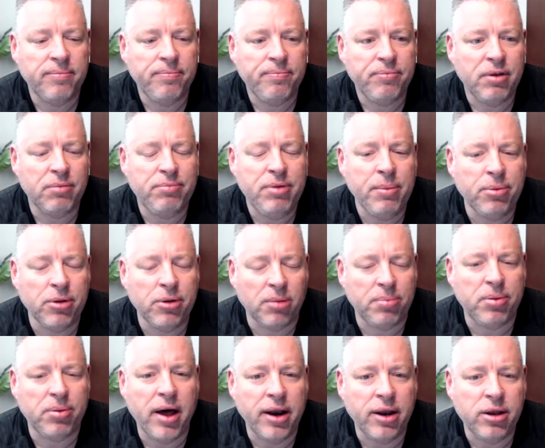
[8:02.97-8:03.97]
and people
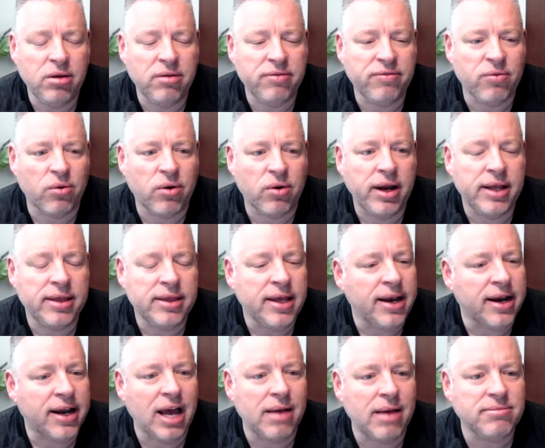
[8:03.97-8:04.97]
applauded you for it. And then
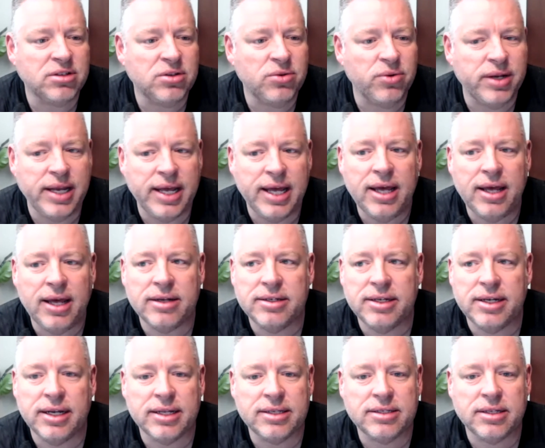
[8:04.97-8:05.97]
it comes to an end,
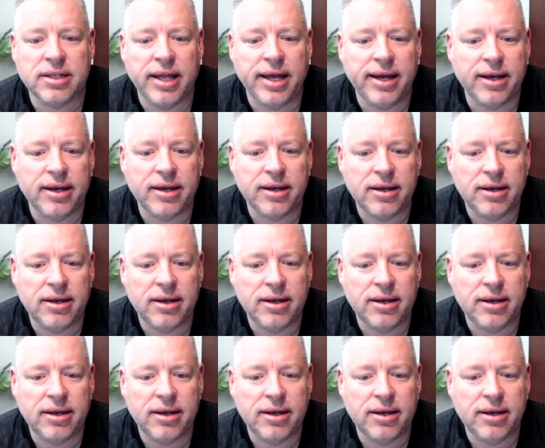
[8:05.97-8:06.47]
and it's like,